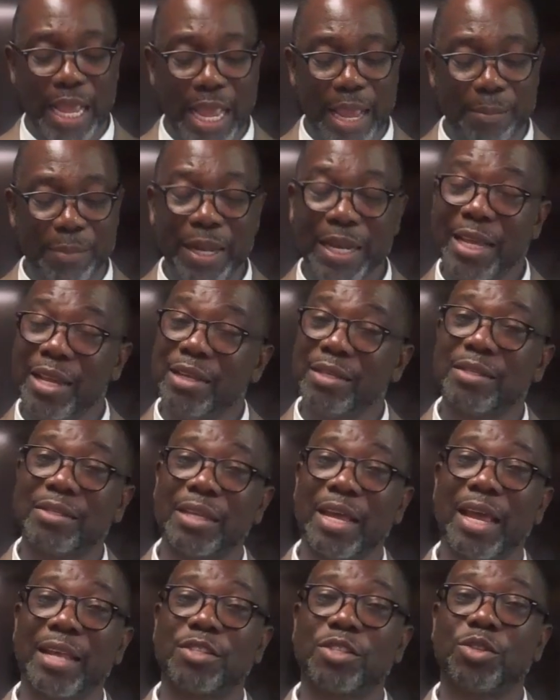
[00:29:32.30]
But he
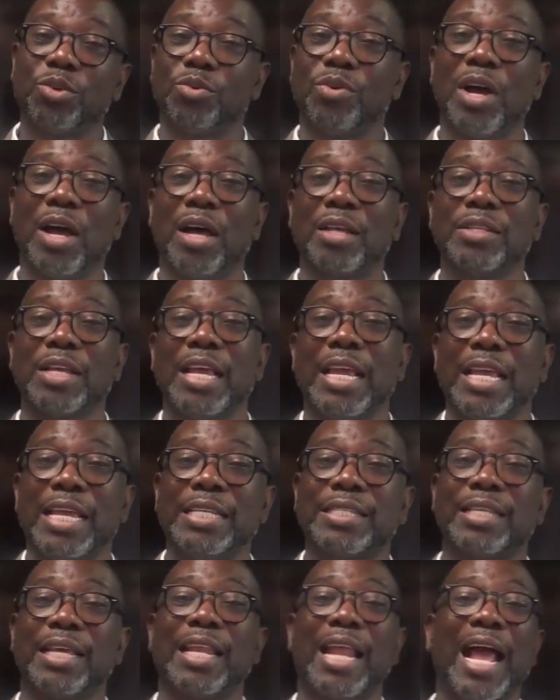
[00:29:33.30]
says to us, he
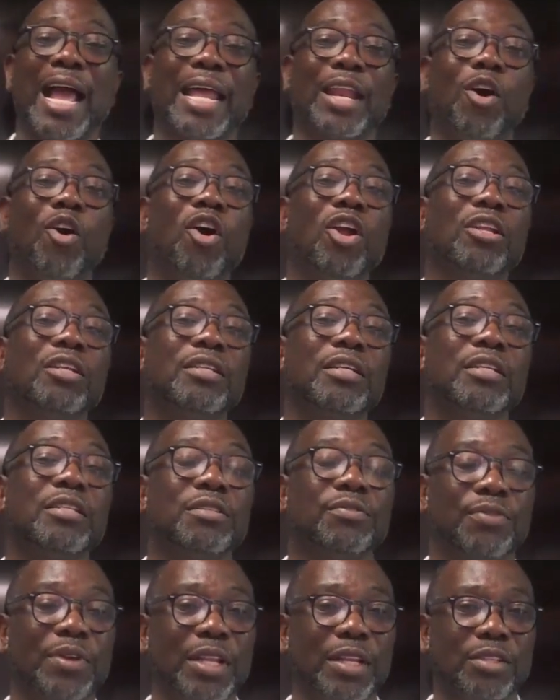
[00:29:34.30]
said, I had all of
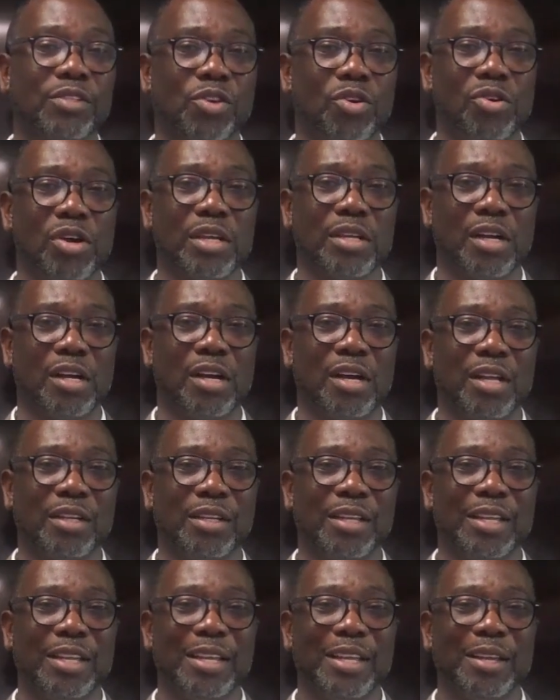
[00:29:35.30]
these feelings going on,
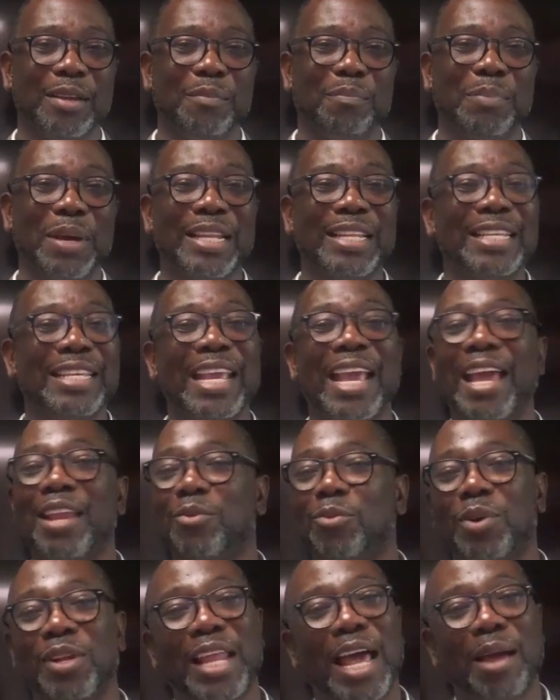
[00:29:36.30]
but
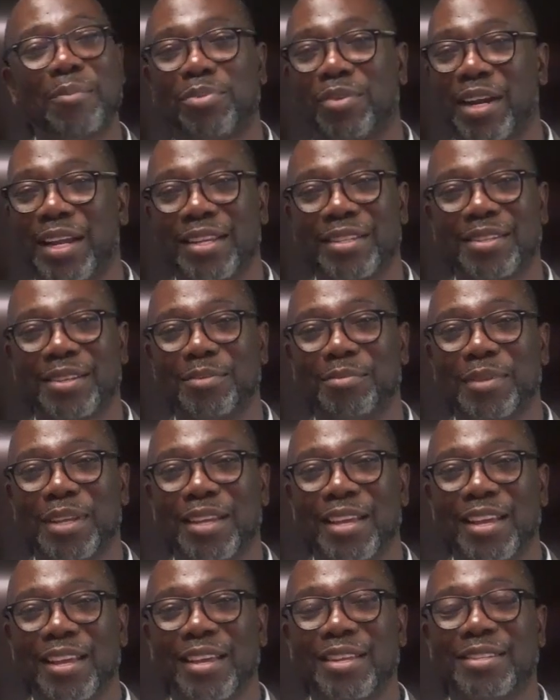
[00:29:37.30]
yet will I praise him.
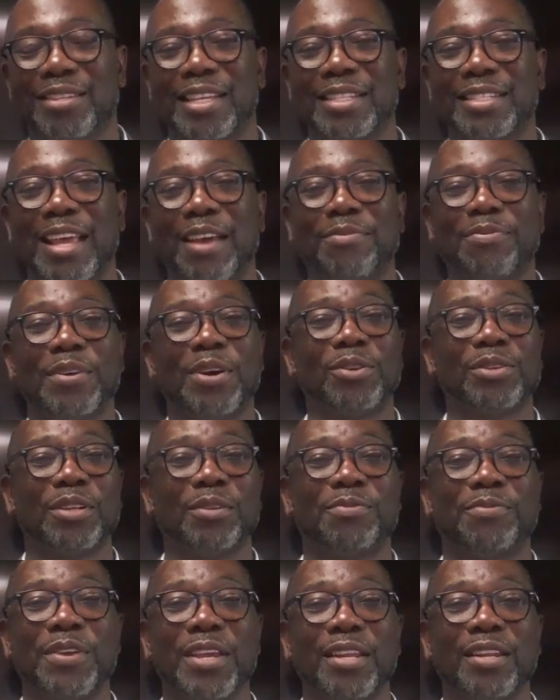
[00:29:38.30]
He says, I felt
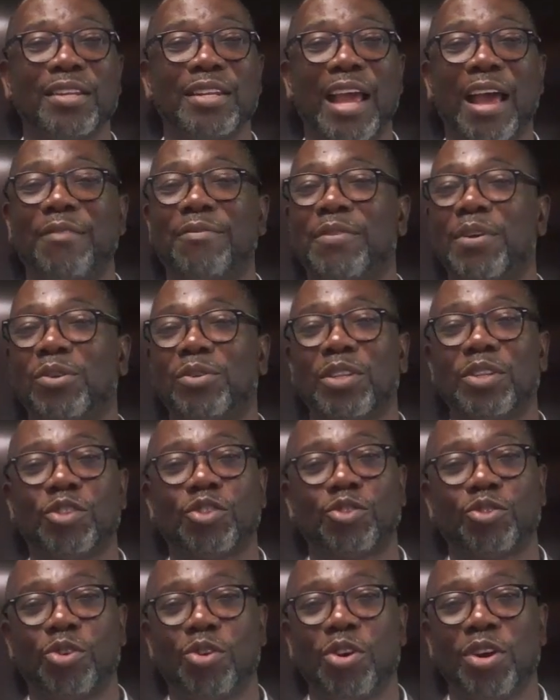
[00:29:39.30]
defeated. I felt
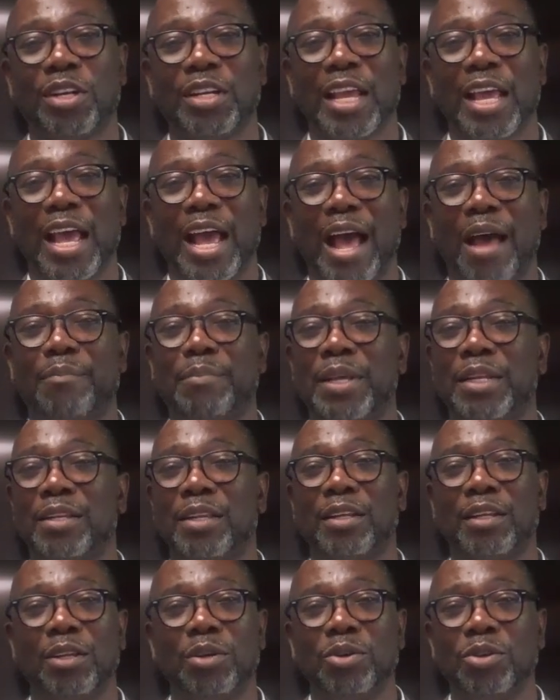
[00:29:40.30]
destroyed. I've been
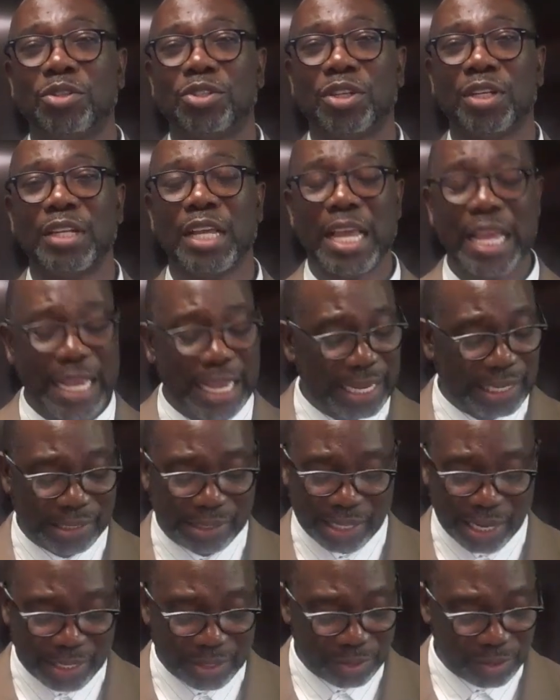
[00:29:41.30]
delusioned. He
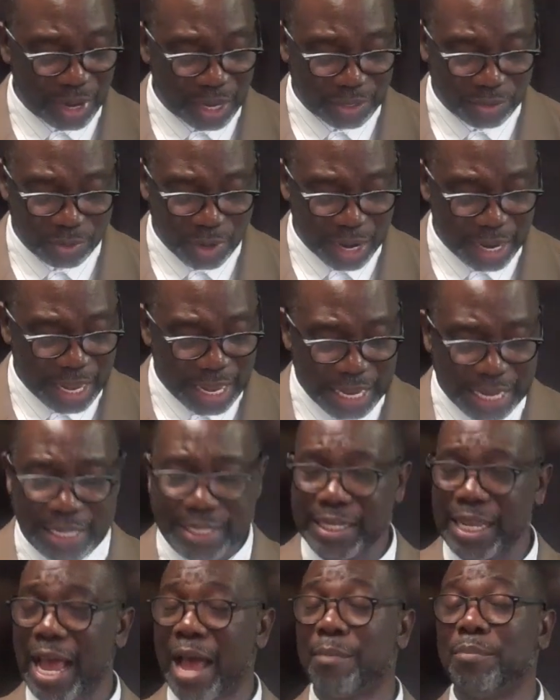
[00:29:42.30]
says, guess what? He
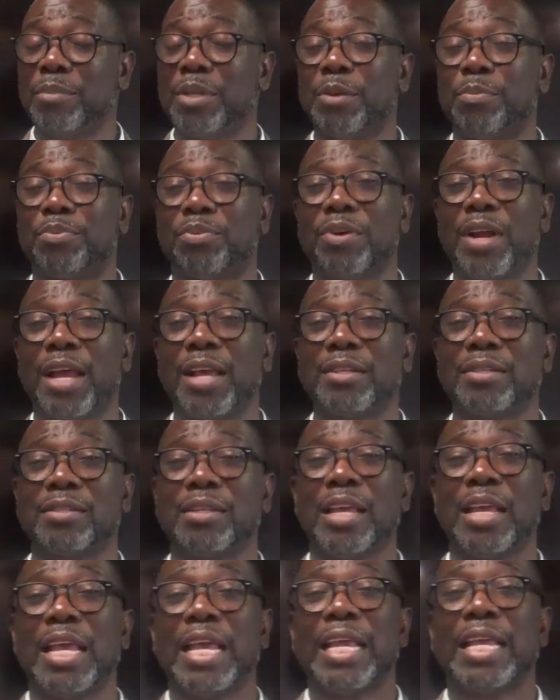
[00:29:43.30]
said, I'm
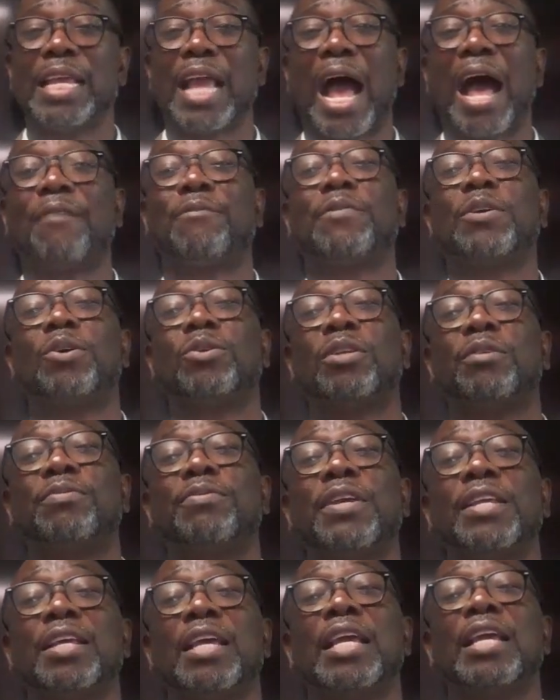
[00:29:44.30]
depressed. He, I feel
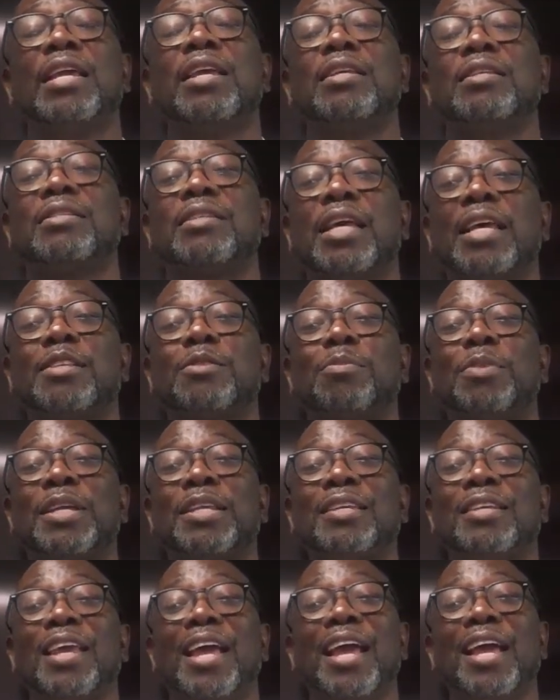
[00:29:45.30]
defeated. He says,
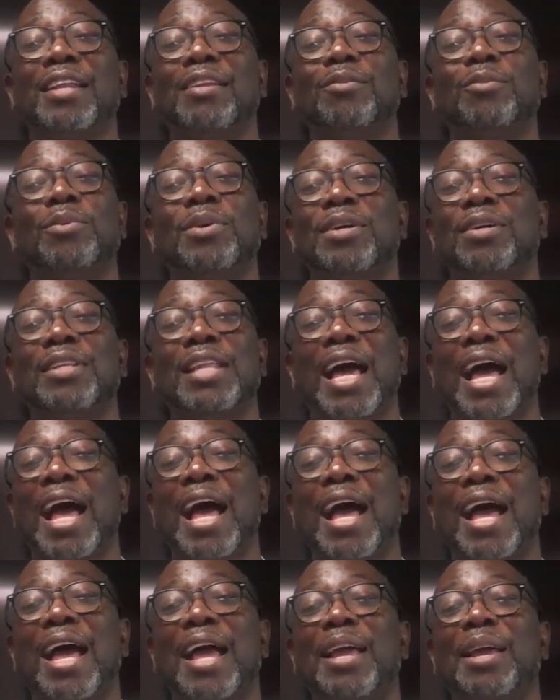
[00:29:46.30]
but yet will
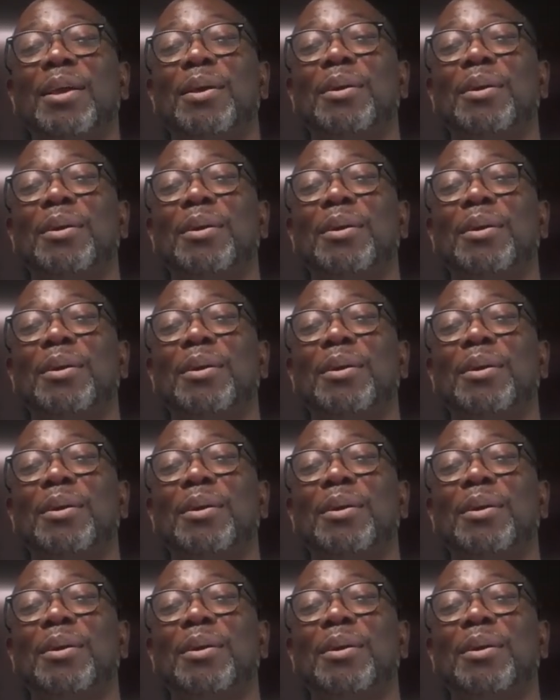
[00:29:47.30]
I